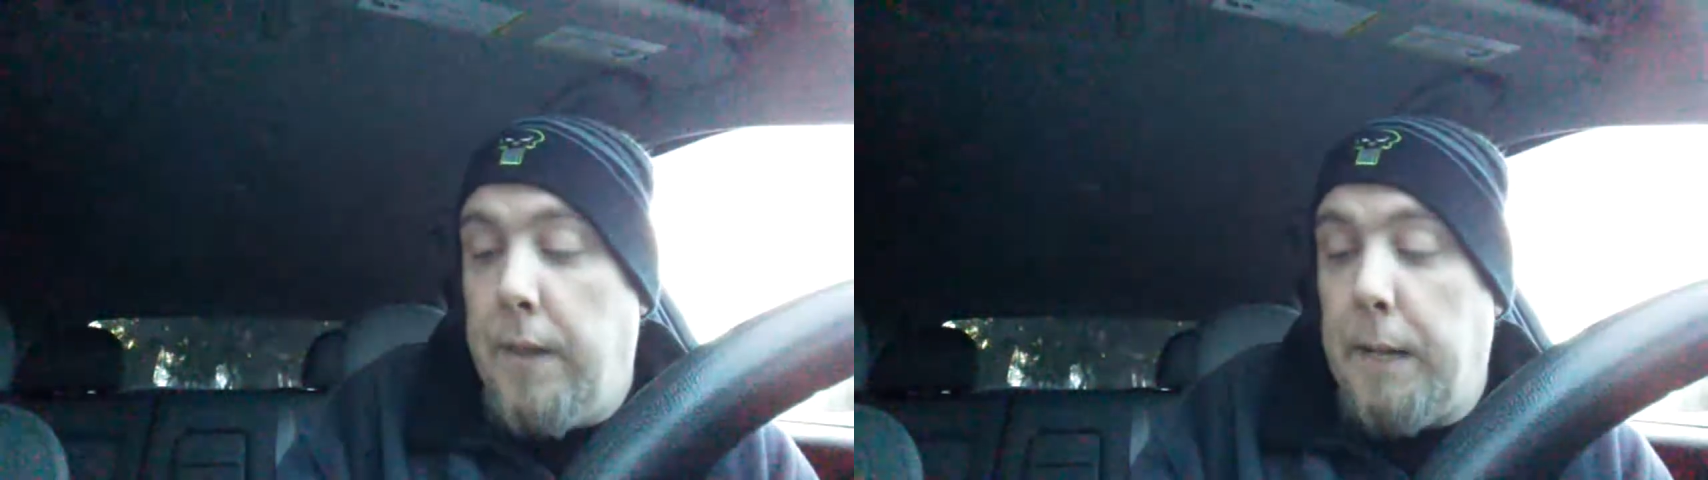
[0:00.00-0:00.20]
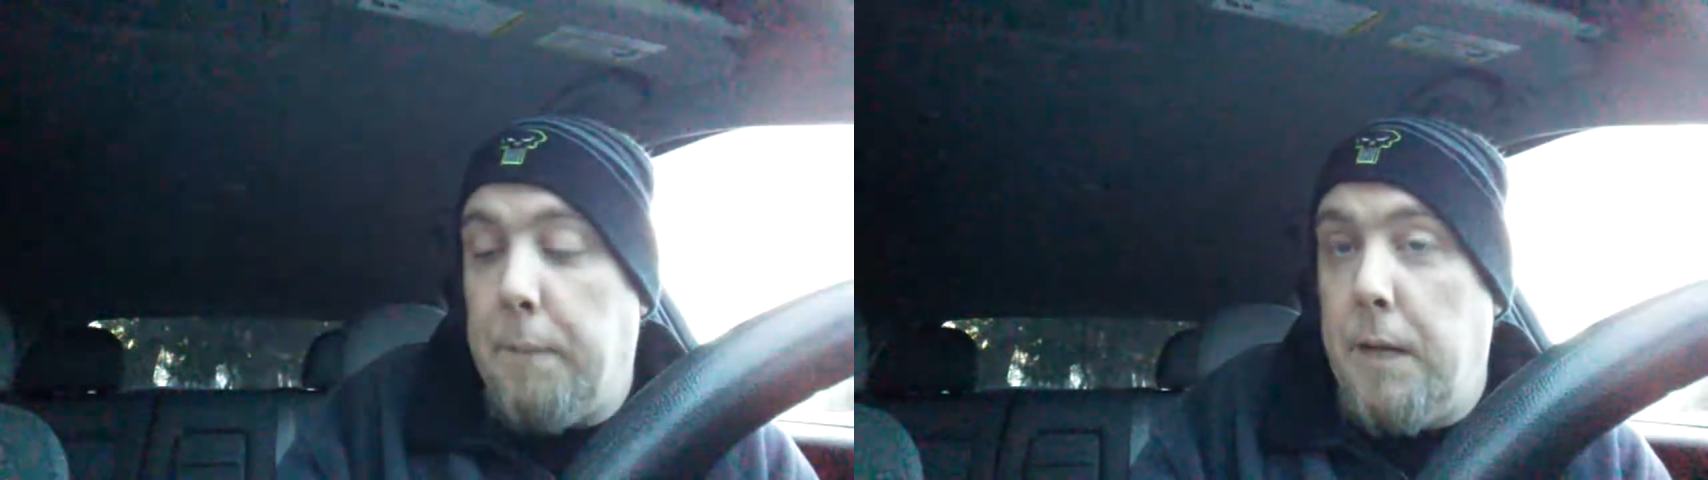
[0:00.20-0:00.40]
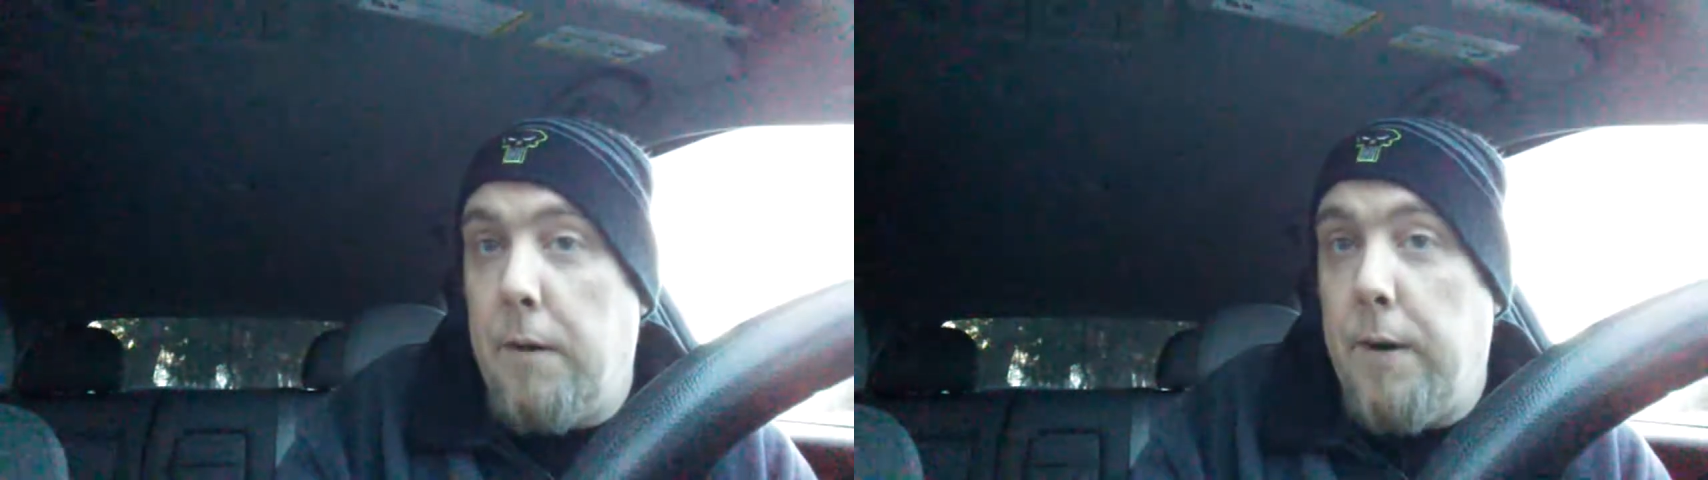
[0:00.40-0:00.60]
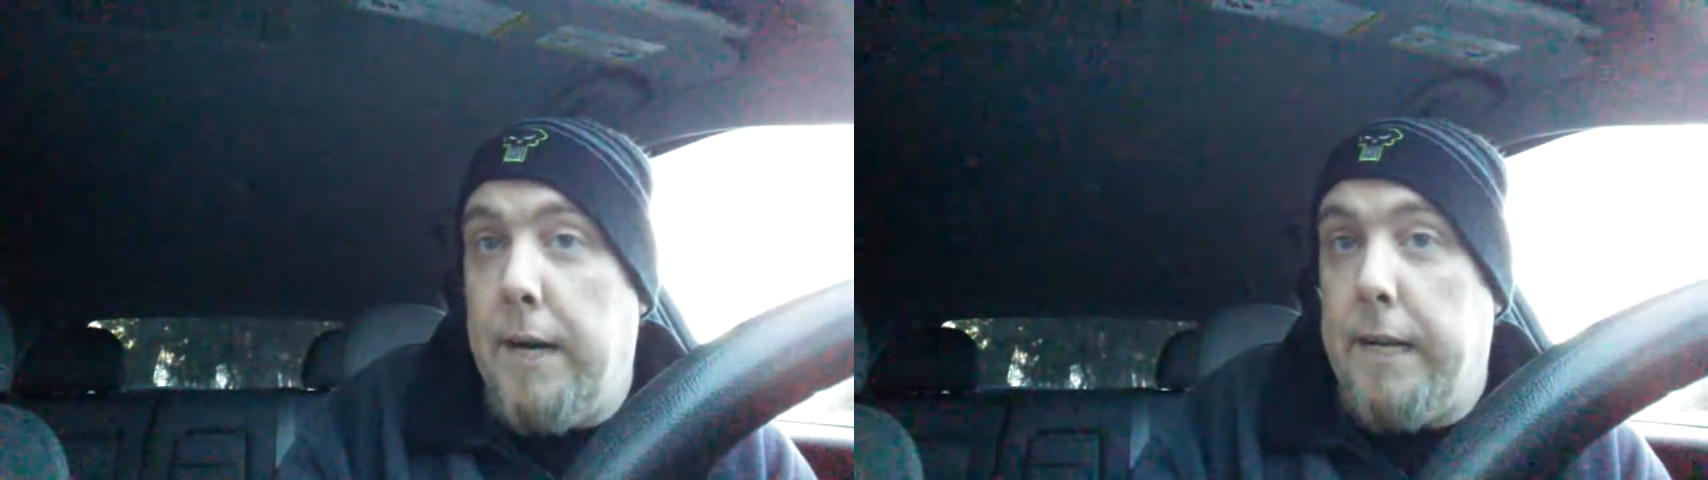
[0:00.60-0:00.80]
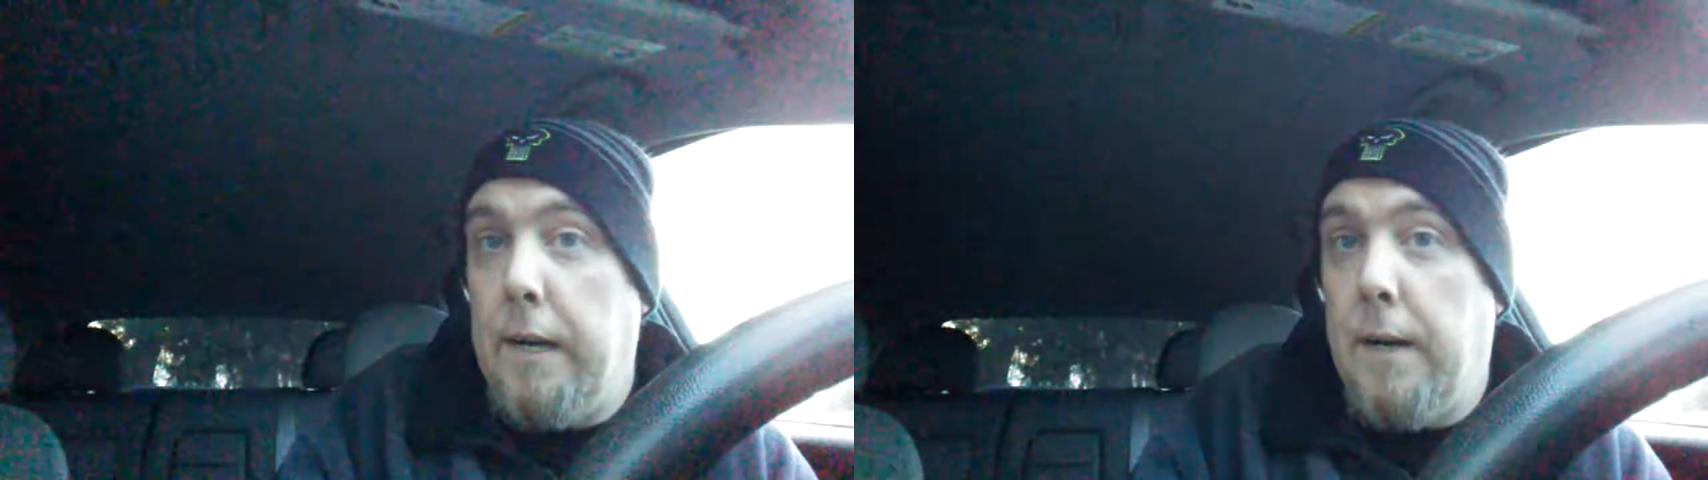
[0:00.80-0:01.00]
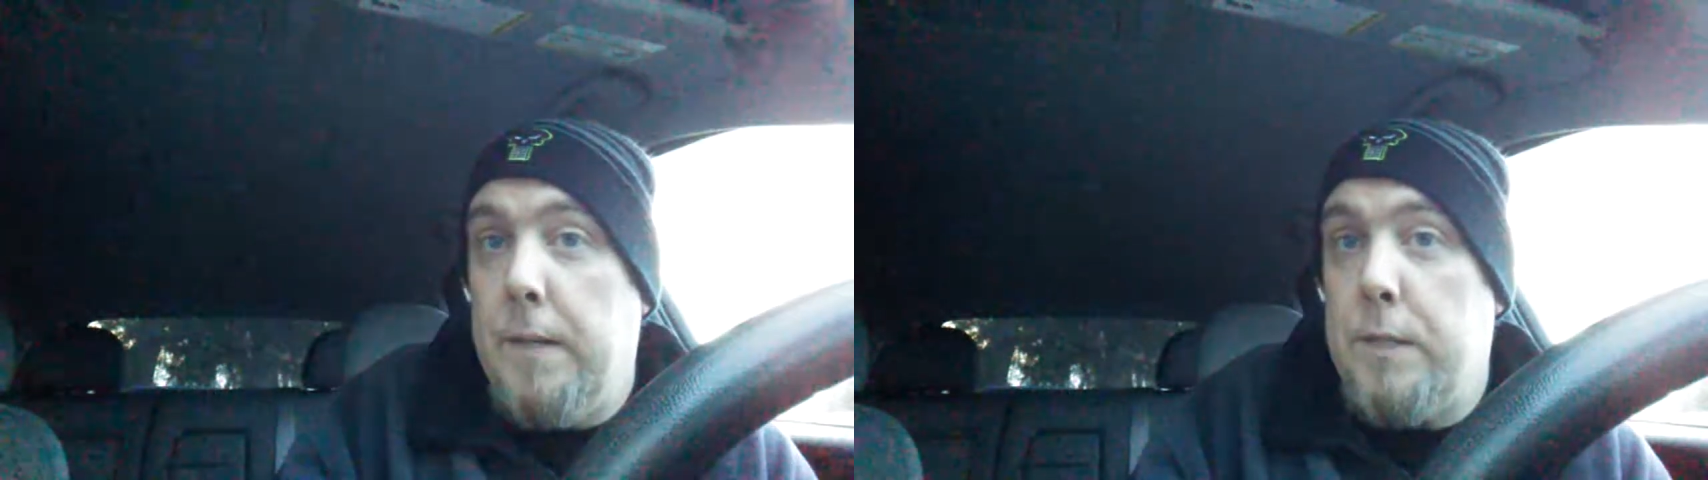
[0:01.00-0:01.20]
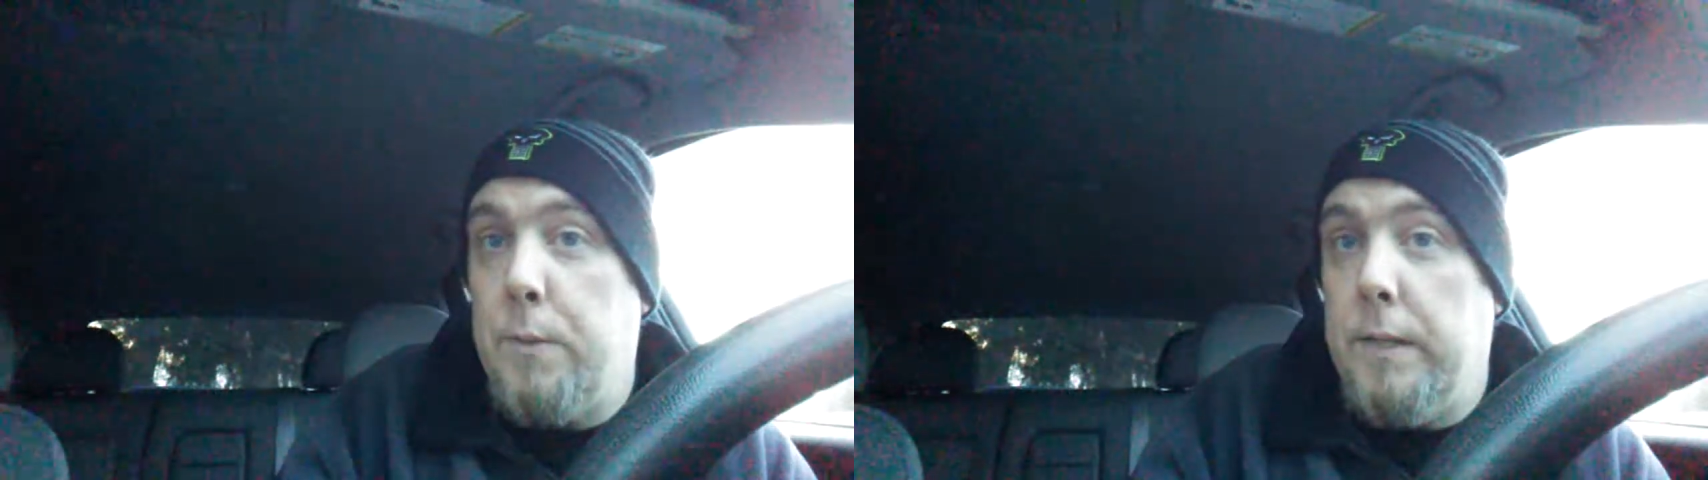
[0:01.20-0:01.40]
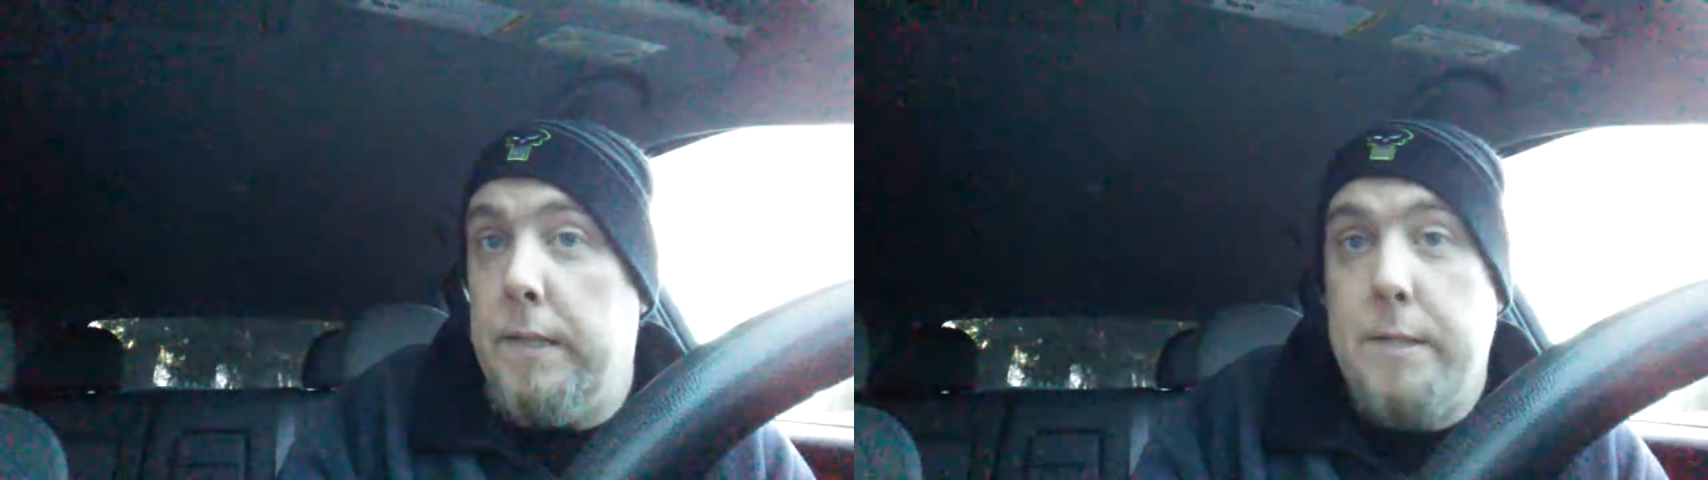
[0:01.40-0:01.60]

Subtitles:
think I'm done ranting on this one.